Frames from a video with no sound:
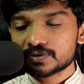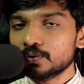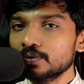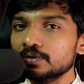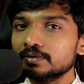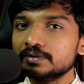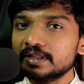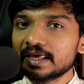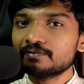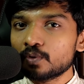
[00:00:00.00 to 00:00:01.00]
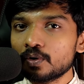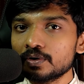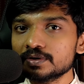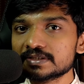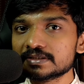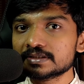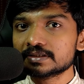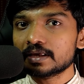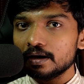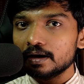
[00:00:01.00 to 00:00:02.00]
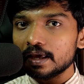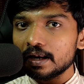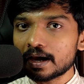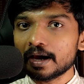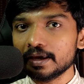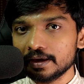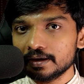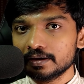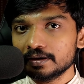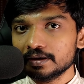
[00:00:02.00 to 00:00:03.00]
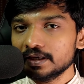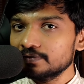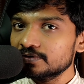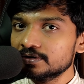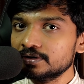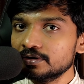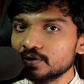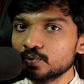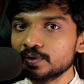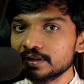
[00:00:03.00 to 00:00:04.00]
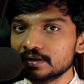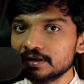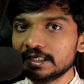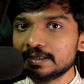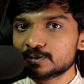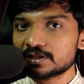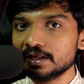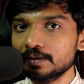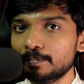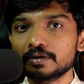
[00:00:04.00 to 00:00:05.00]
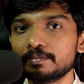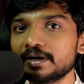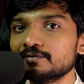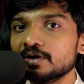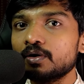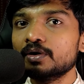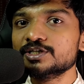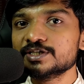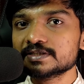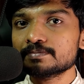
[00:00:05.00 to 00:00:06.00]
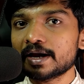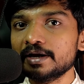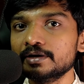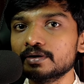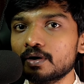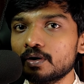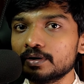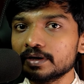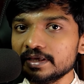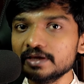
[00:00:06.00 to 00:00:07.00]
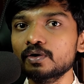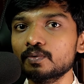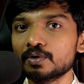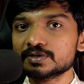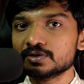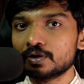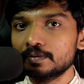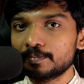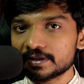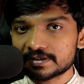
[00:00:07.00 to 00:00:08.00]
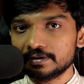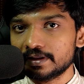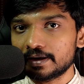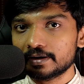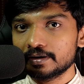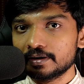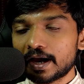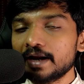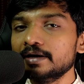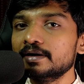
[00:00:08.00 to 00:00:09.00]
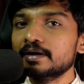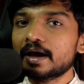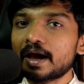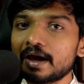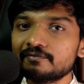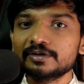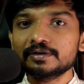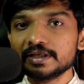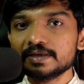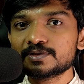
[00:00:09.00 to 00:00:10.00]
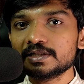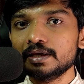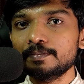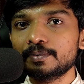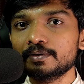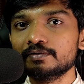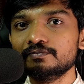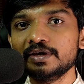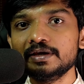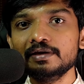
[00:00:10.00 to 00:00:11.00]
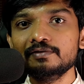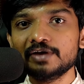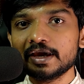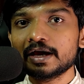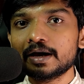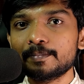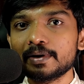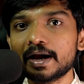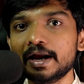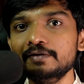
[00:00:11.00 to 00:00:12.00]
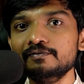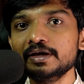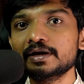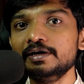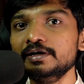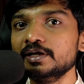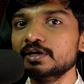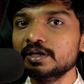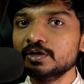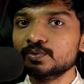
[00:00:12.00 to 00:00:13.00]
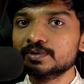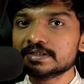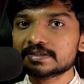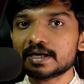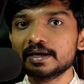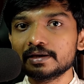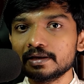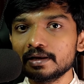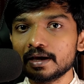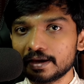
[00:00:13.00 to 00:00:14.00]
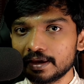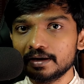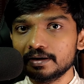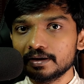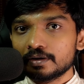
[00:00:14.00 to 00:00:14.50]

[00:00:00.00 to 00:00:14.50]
So there was an I even during the deep sleep, but our conscious mind or ego was not present there. And after deep sleep, we wake up and we continue this cycle again.